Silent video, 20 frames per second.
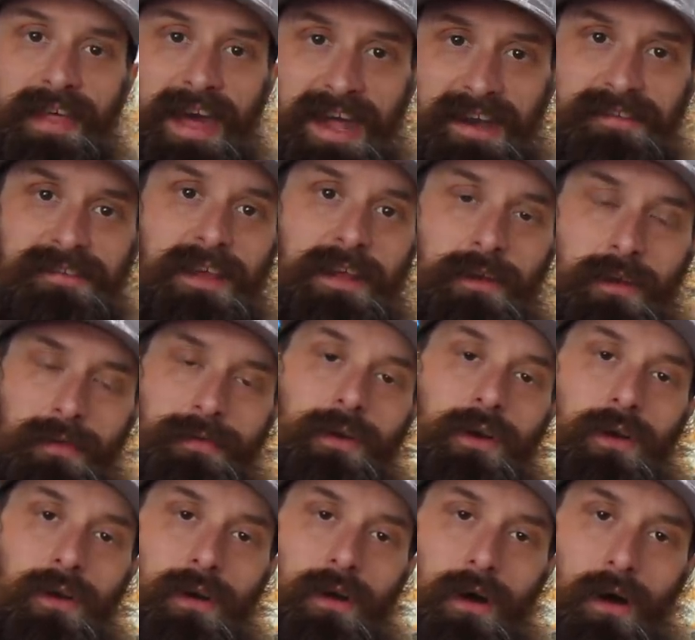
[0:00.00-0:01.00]
That is
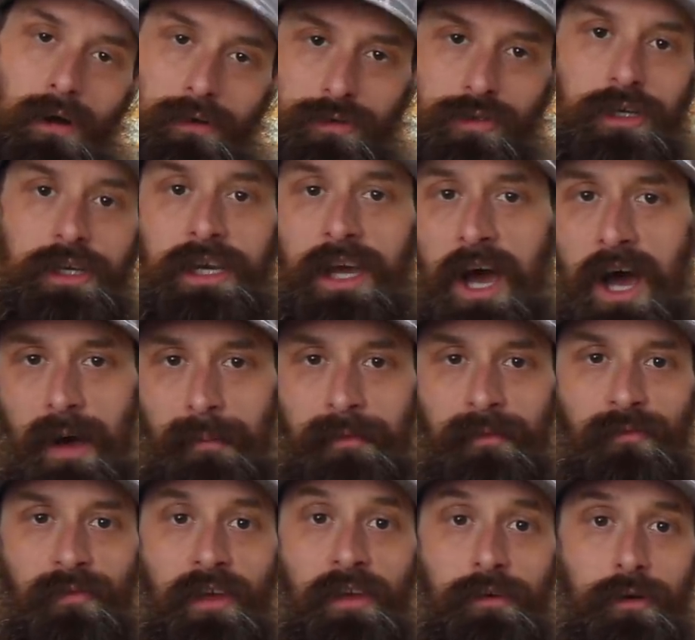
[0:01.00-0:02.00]
another ultra
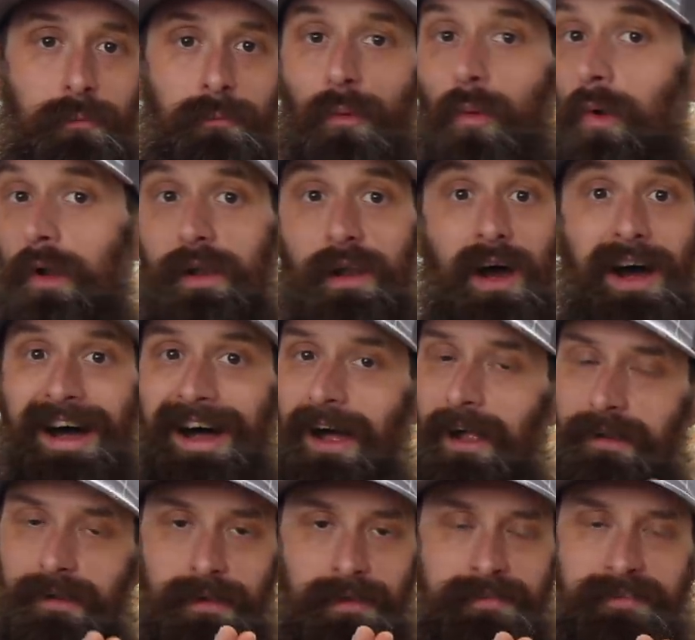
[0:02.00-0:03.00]
common failure point
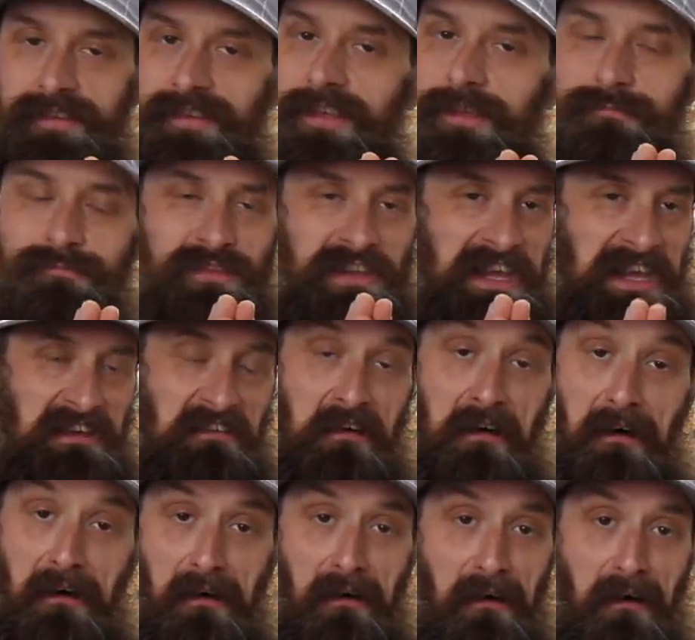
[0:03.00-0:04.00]
on, it seems like,
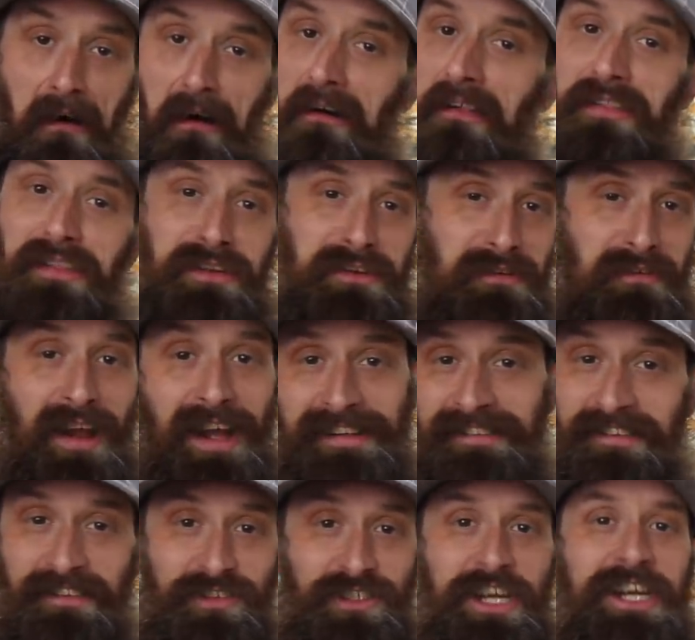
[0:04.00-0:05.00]
all the
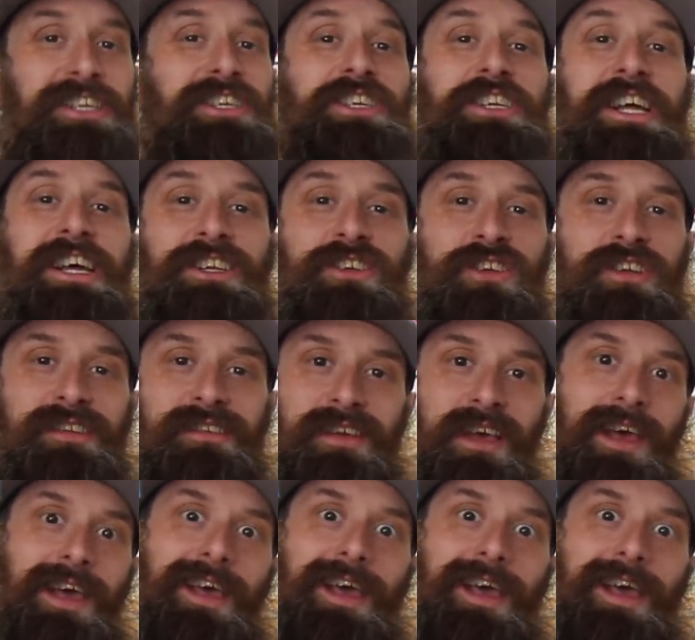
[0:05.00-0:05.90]
direct injection engines